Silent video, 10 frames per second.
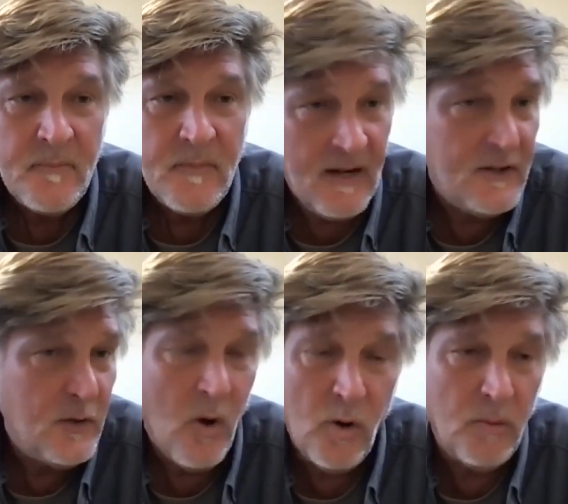and I do a
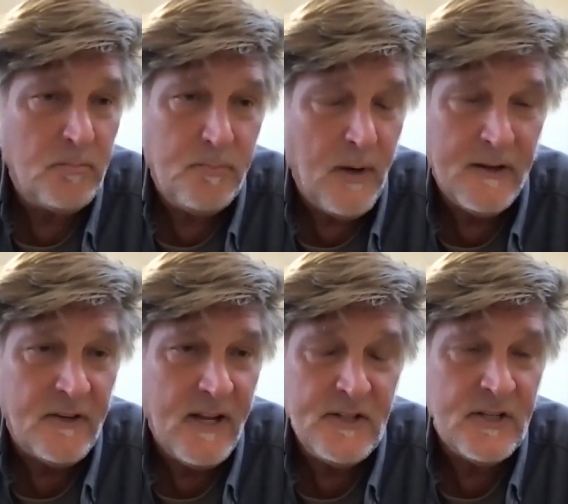whole
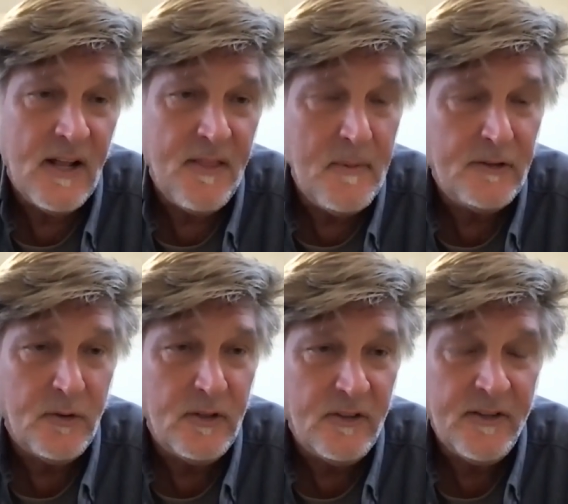presentation on the
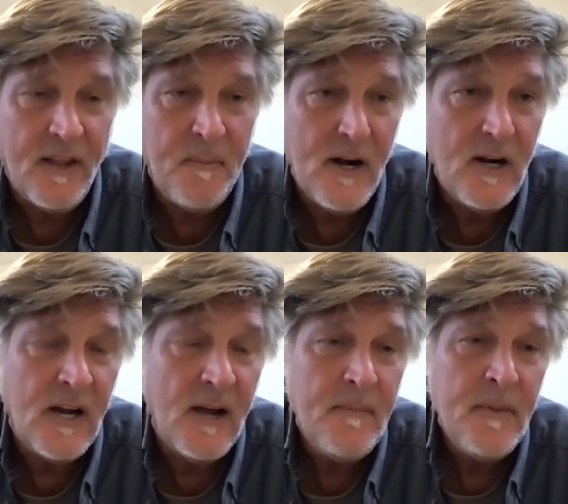mysteries of South
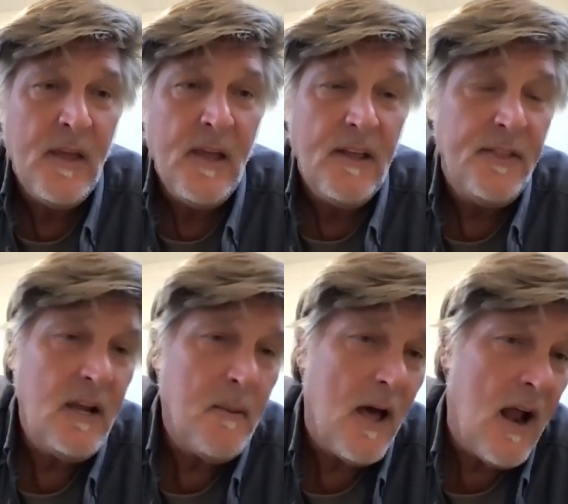America. Think
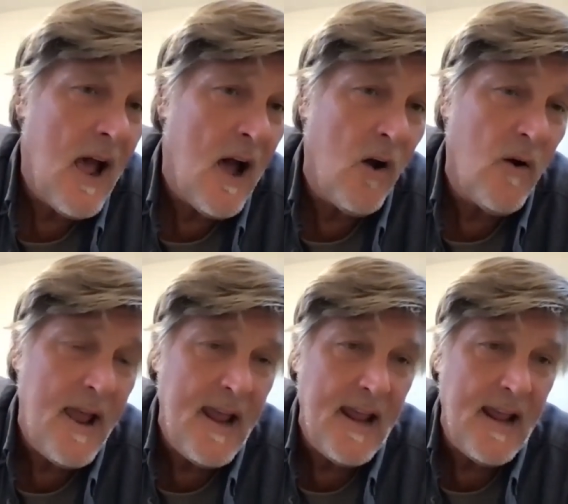about how
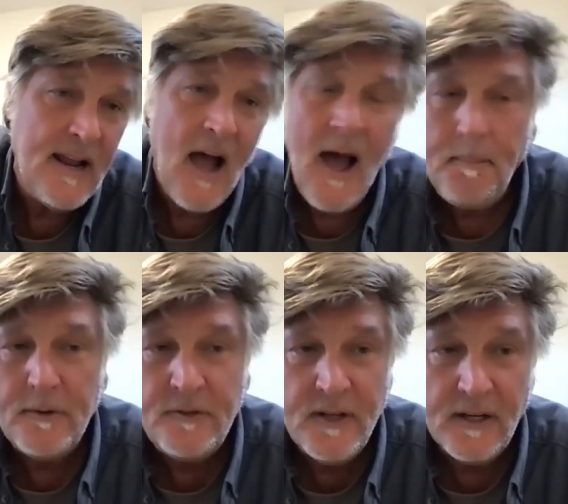a opera
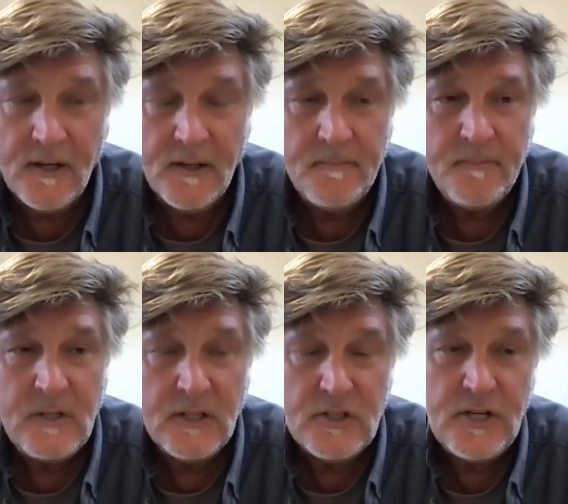singer
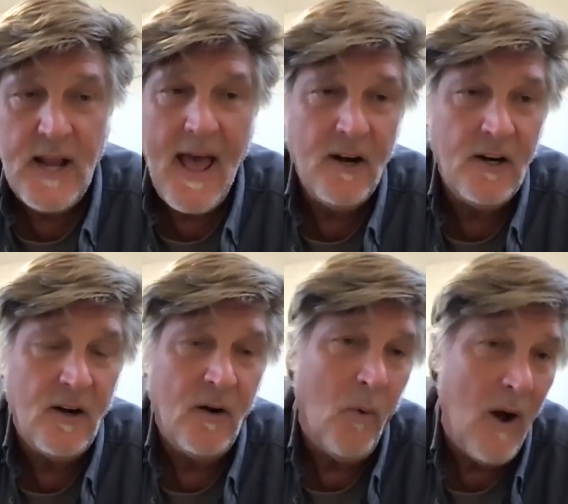can
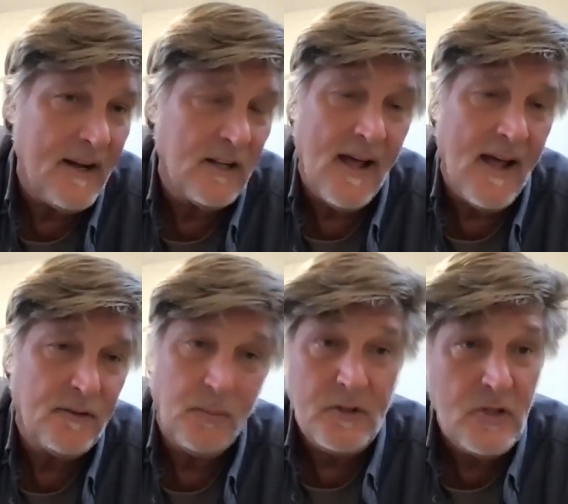shatter a wine
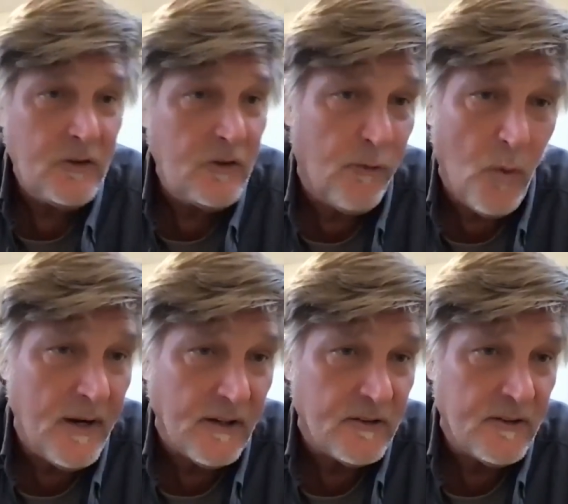glass with just her
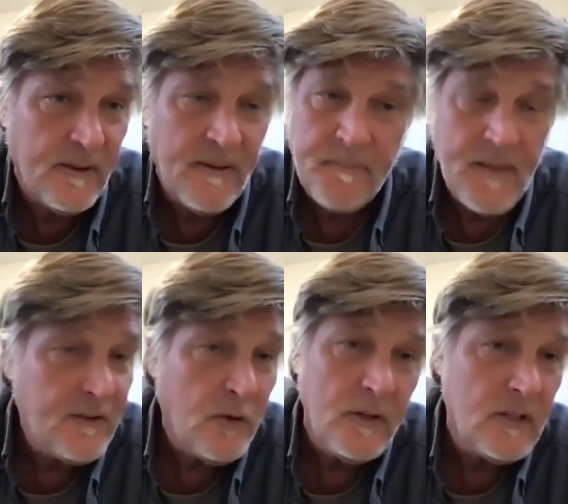voice.
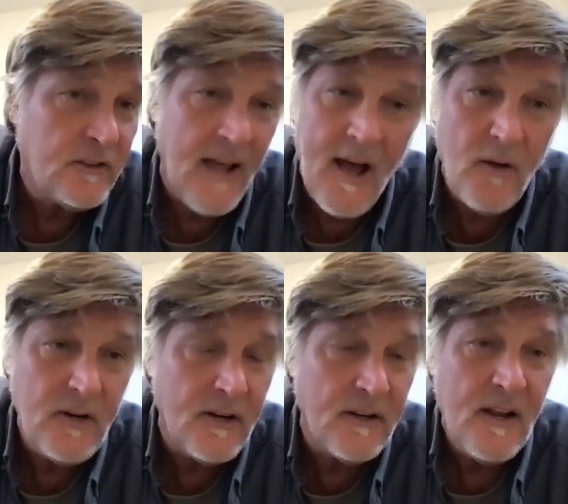That's only
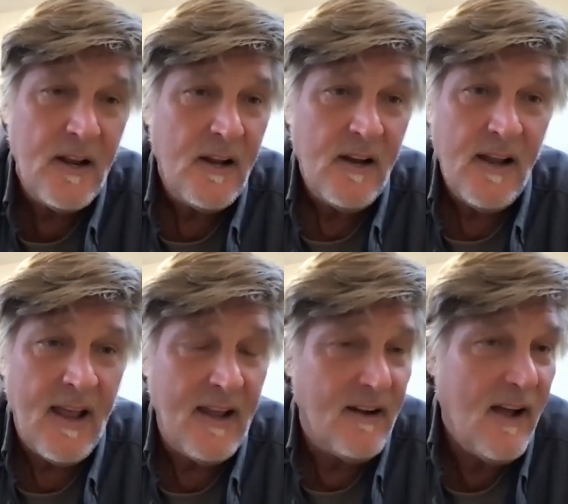sound and
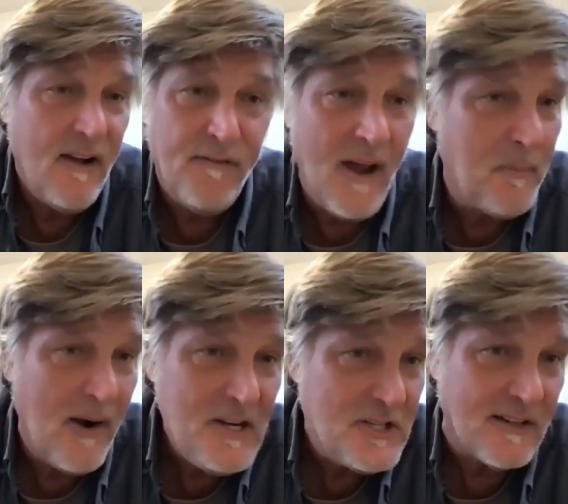and uh,
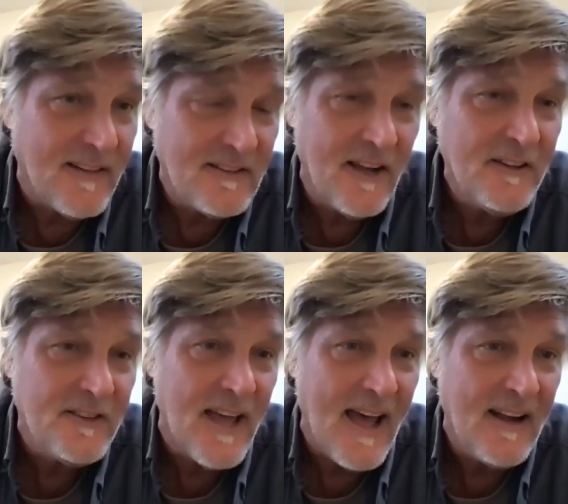vibration that
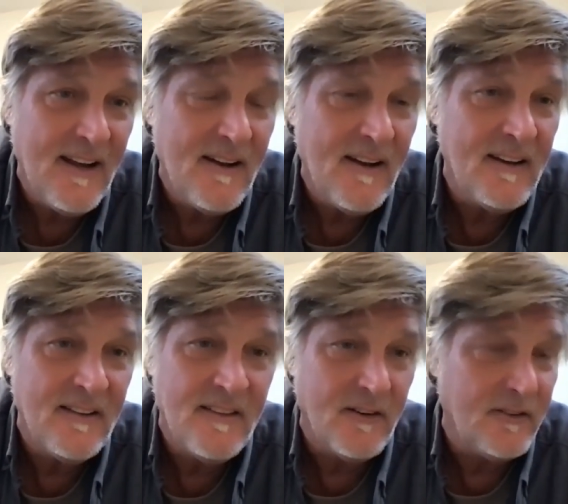does that. It,
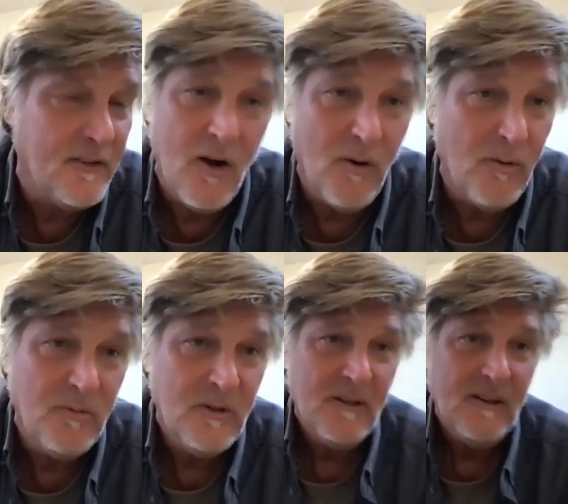there's no